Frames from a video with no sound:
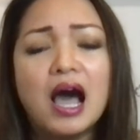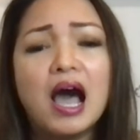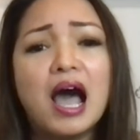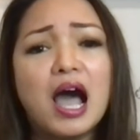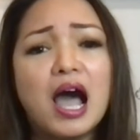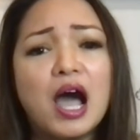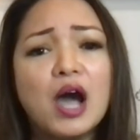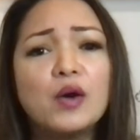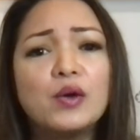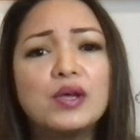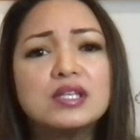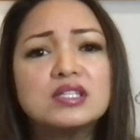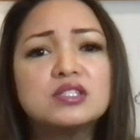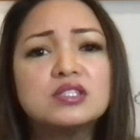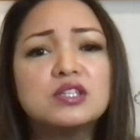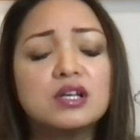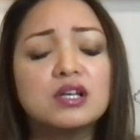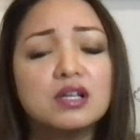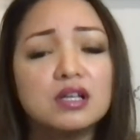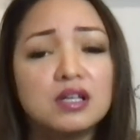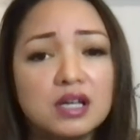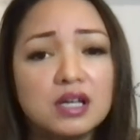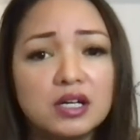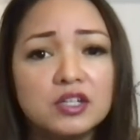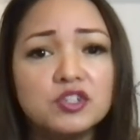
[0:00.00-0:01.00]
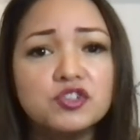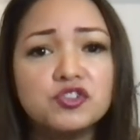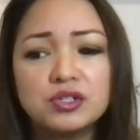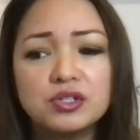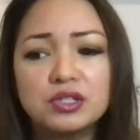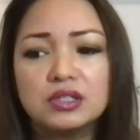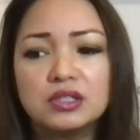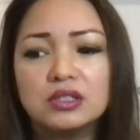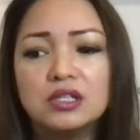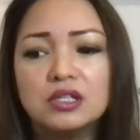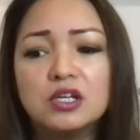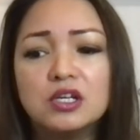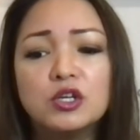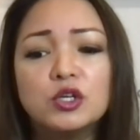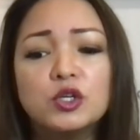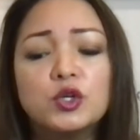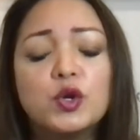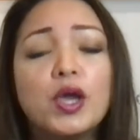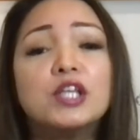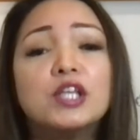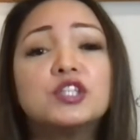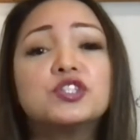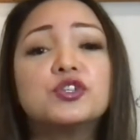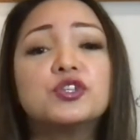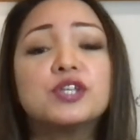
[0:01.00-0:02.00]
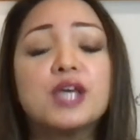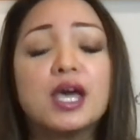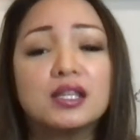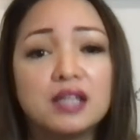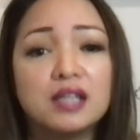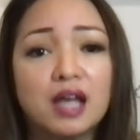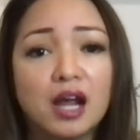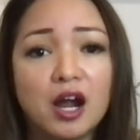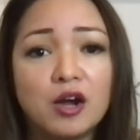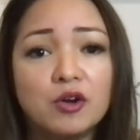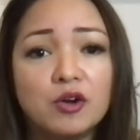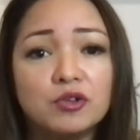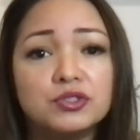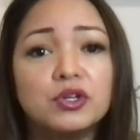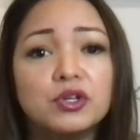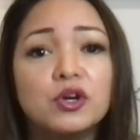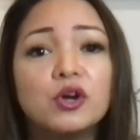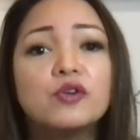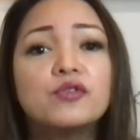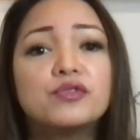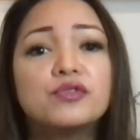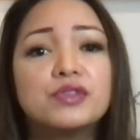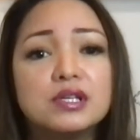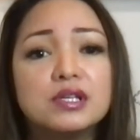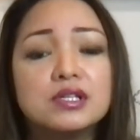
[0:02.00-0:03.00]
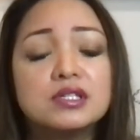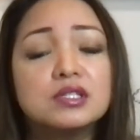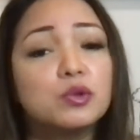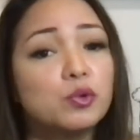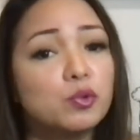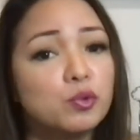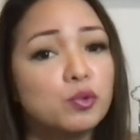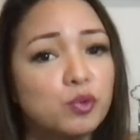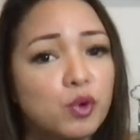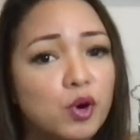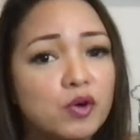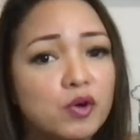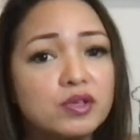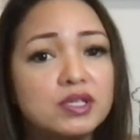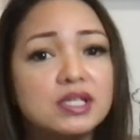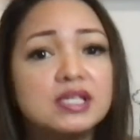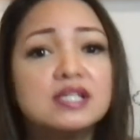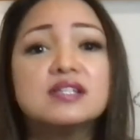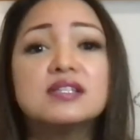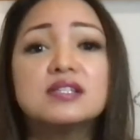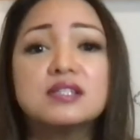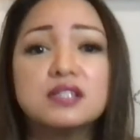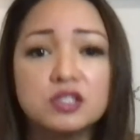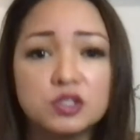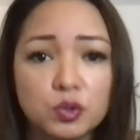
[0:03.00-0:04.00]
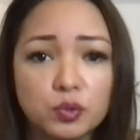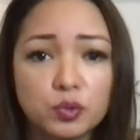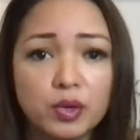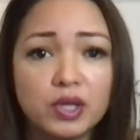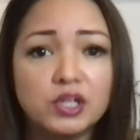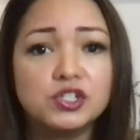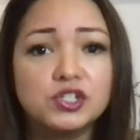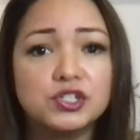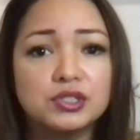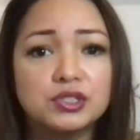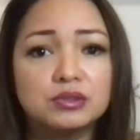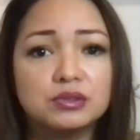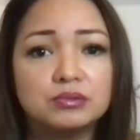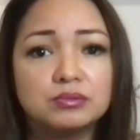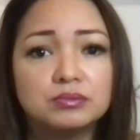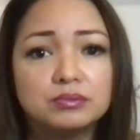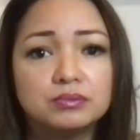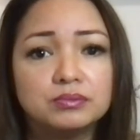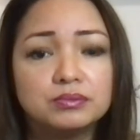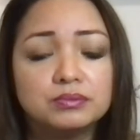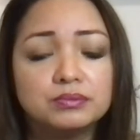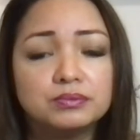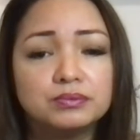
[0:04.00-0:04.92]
How is the country going to get out of this worrying situation?